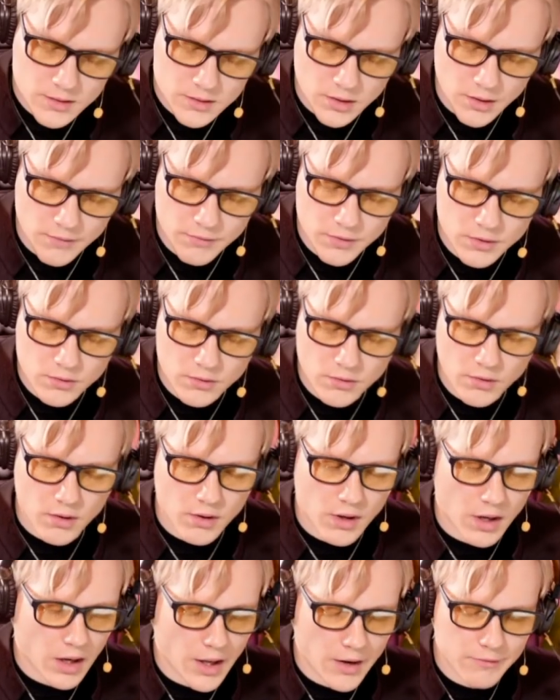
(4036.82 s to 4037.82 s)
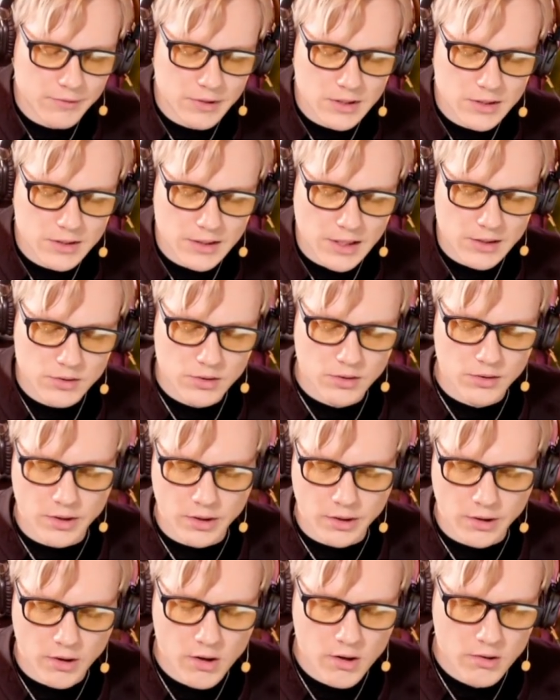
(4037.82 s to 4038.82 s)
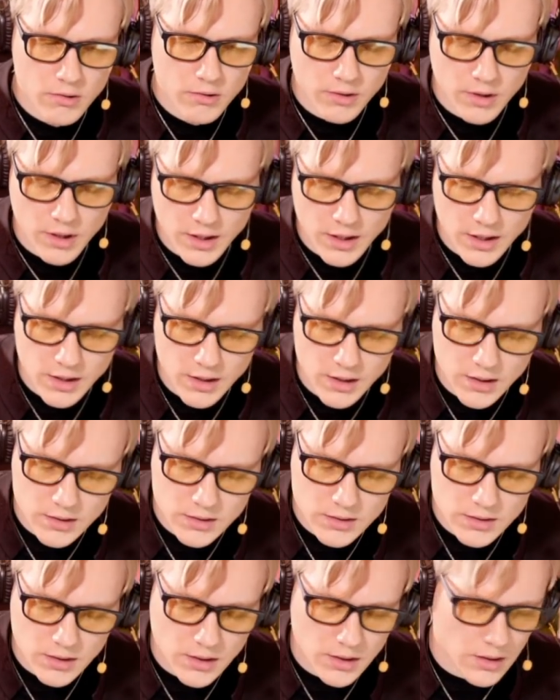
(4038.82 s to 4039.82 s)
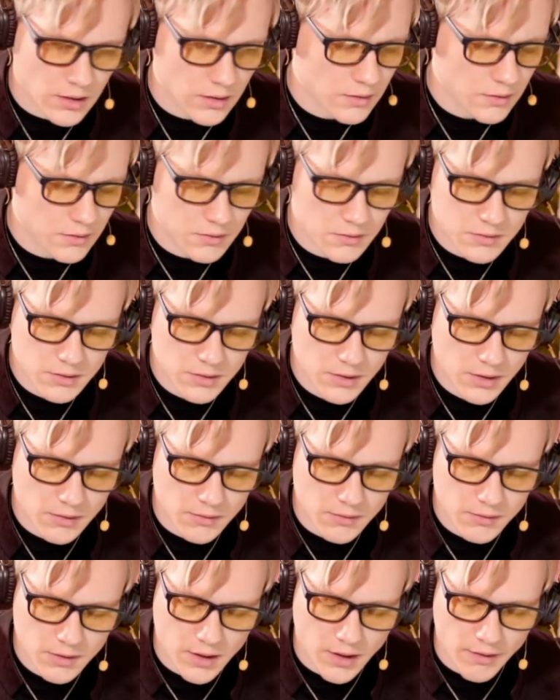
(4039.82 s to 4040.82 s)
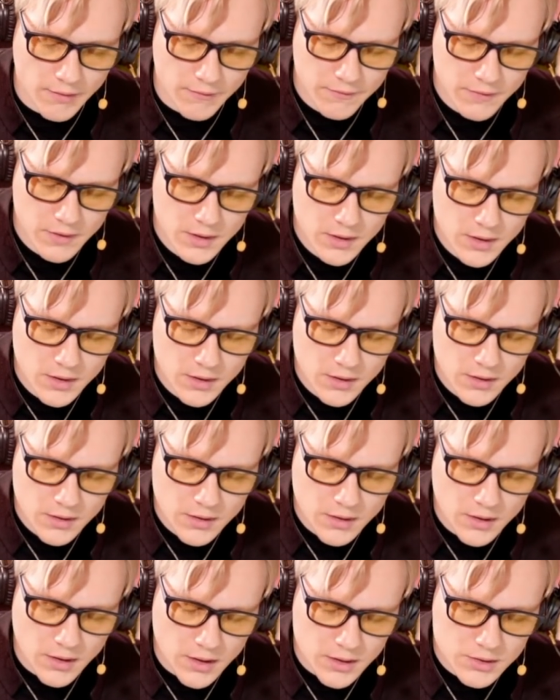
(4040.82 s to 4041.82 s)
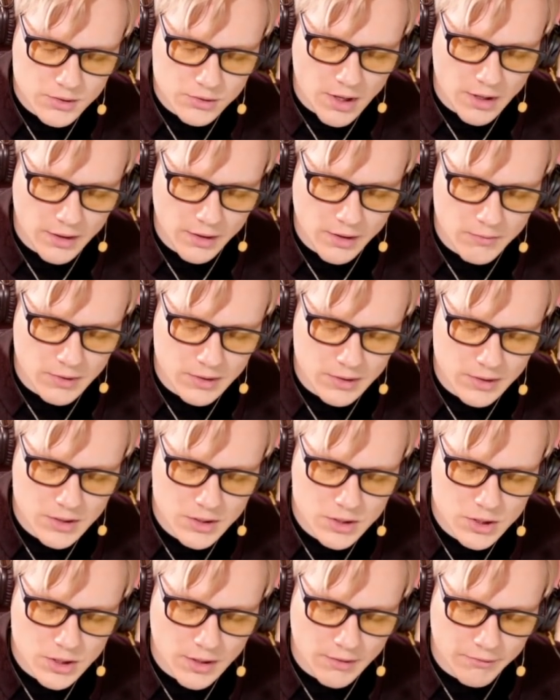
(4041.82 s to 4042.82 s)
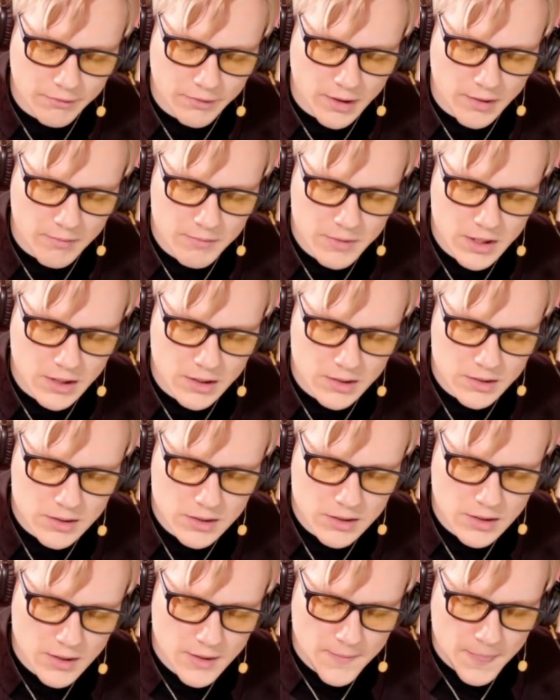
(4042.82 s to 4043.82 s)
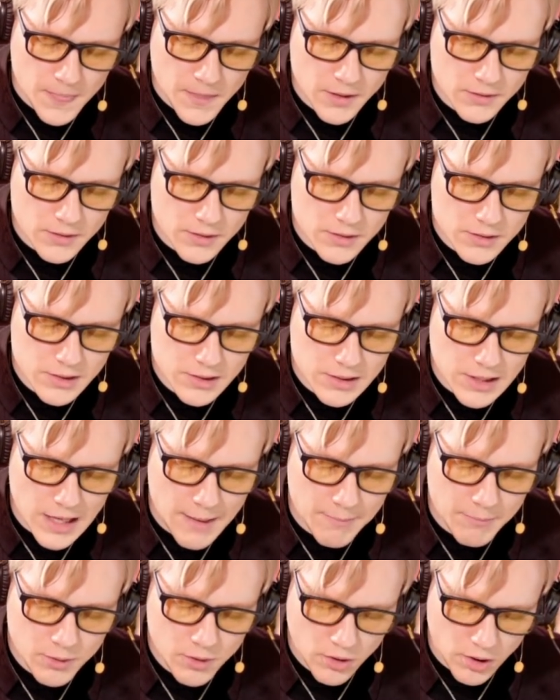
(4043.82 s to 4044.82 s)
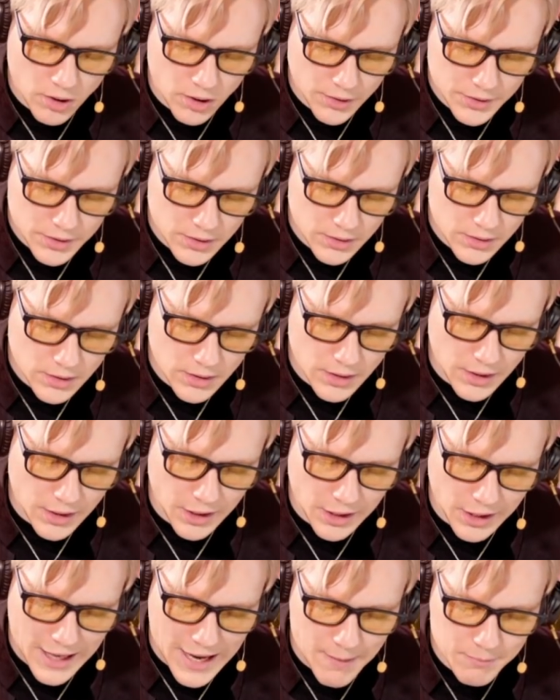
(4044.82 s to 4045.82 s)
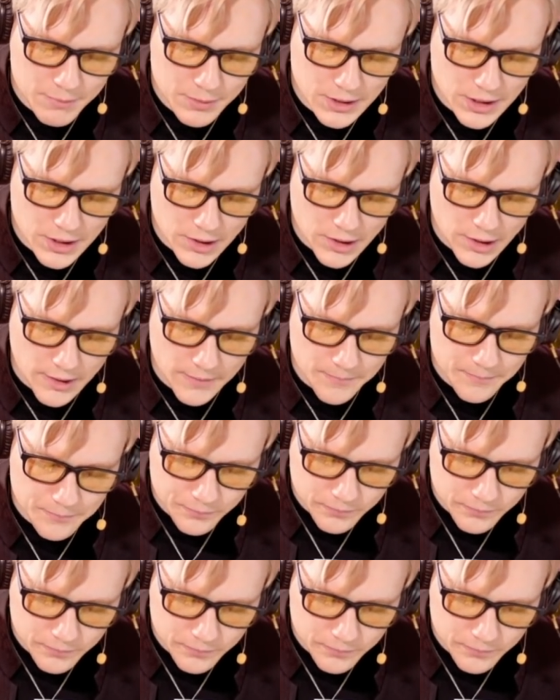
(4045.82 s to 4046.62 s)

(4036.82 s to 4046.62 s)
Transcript: so if you do a lot of these tests on your own and you're still kind of struggling what eGFR means, there's this app called LabGear.